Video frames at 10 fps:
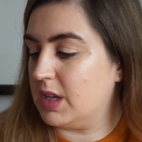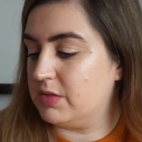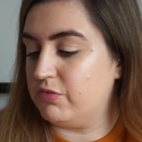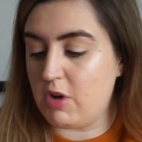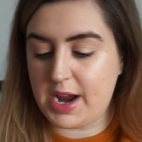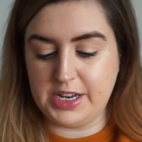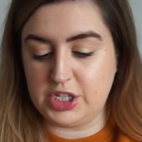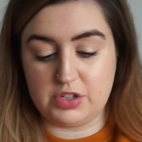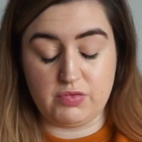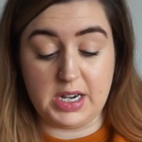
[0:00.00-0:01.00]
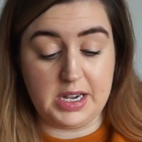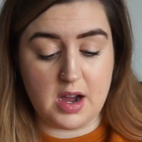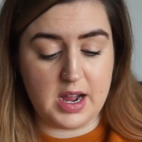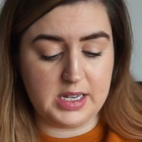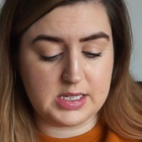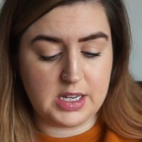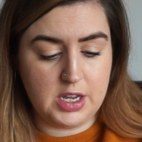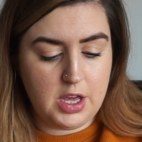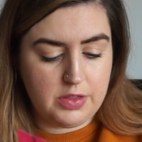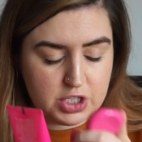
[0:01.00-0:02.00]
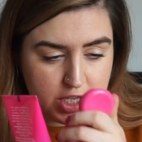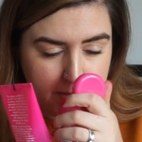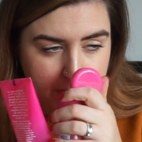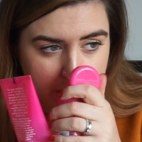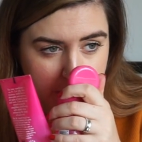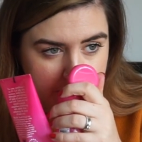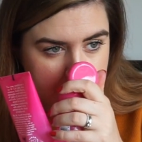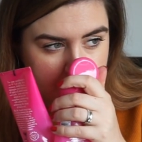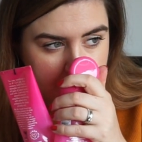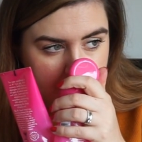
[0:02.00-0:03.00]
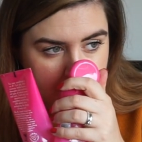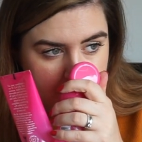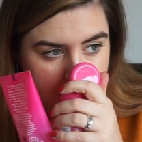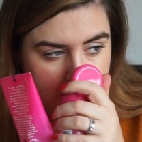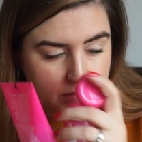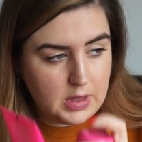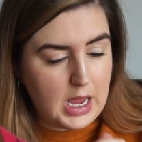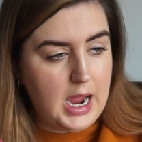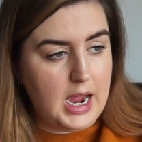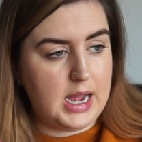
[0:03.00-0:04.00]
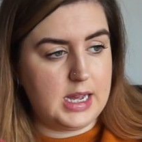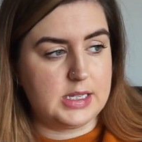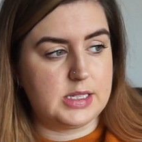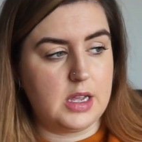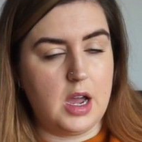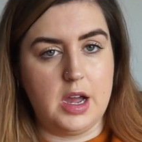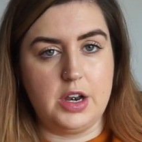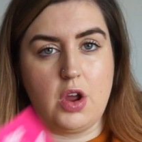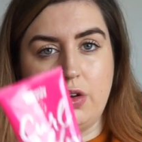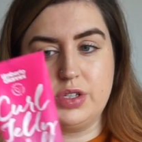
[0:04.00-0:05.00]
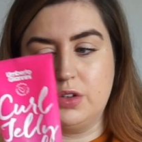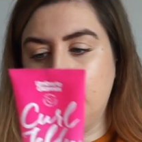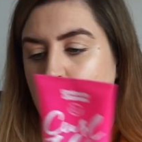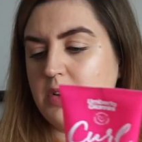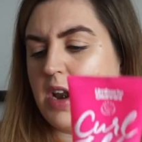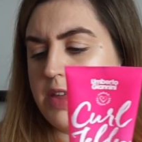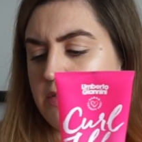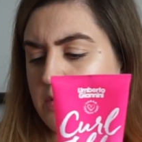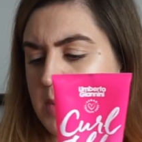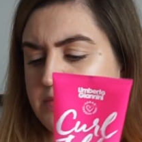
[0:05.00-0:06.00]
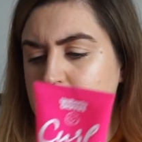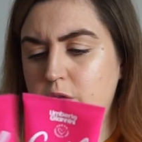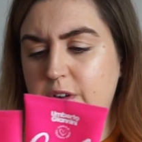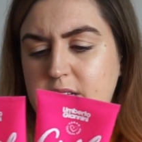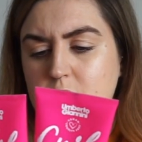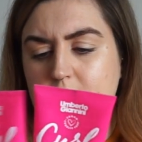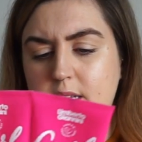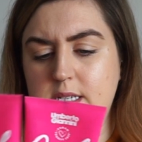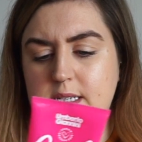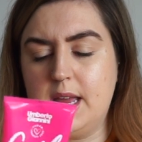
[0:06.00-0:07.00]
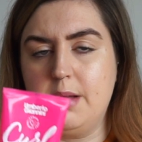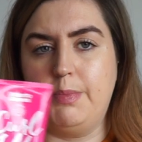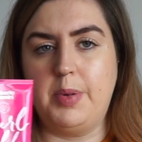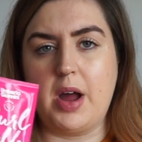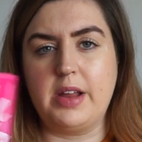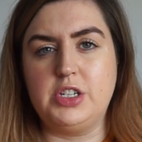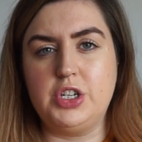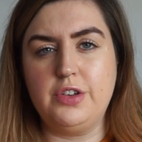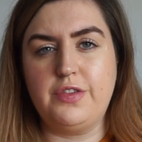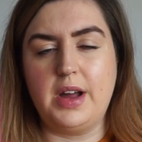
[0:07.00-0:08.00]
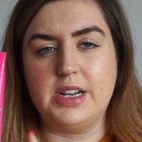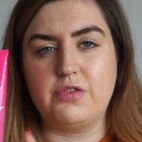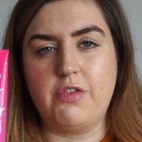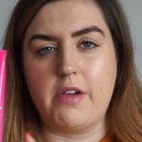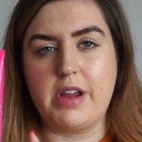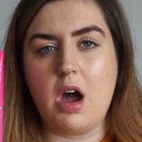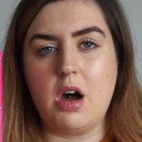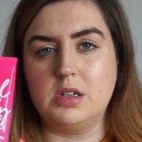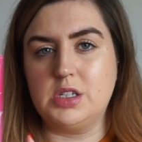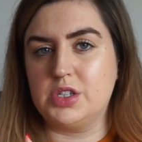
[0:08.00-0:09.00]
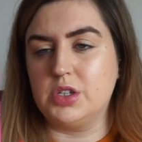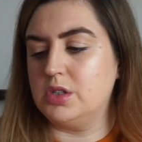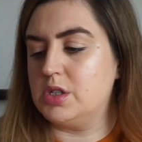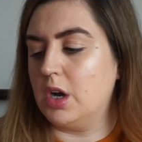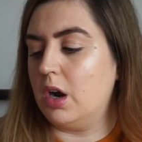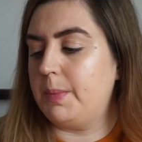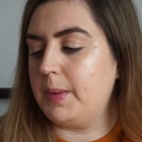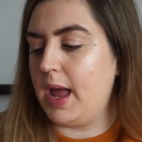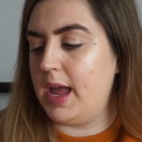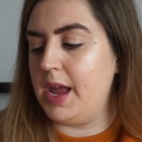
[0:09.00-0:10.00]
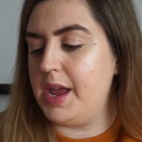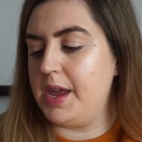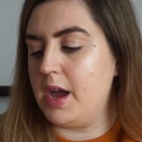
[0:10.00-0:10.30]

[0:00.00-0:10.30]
range is really nice. The shampoo has well, neither of them have sulfates or nasties in, but I do find it's very hard to suds up a